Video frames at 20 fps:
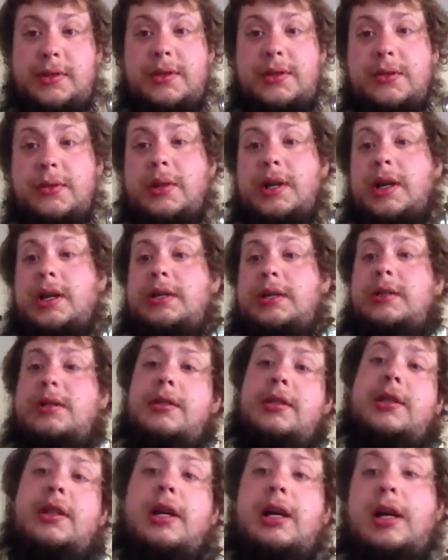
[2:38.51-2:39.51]
two
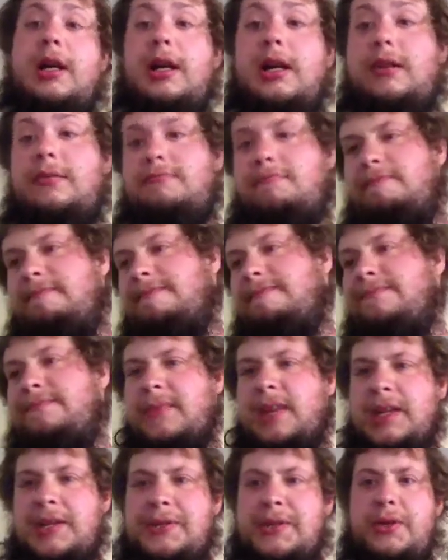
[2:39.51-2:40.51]
guns, so
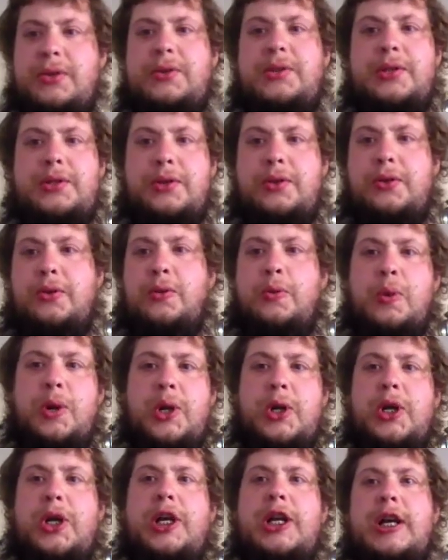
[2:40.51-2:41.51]
it's a new
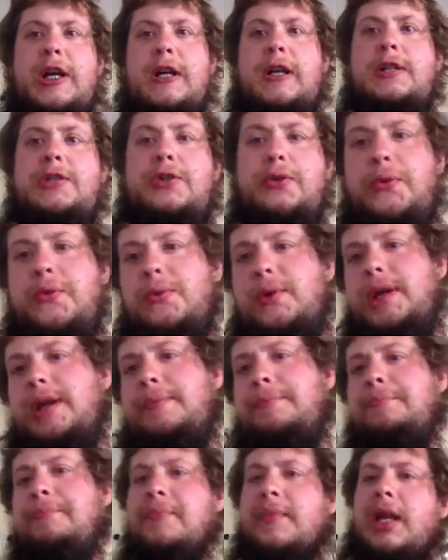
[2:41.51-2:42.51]
word,
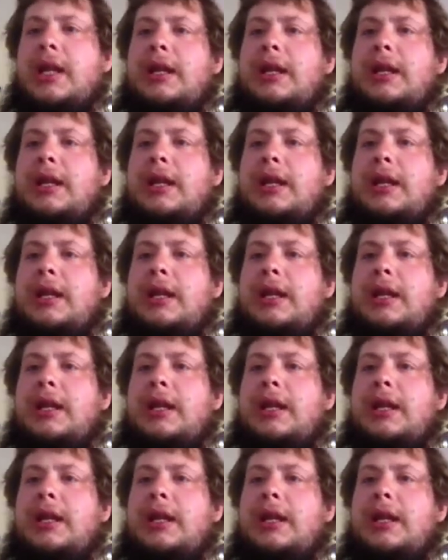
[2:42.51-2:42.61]
2-3,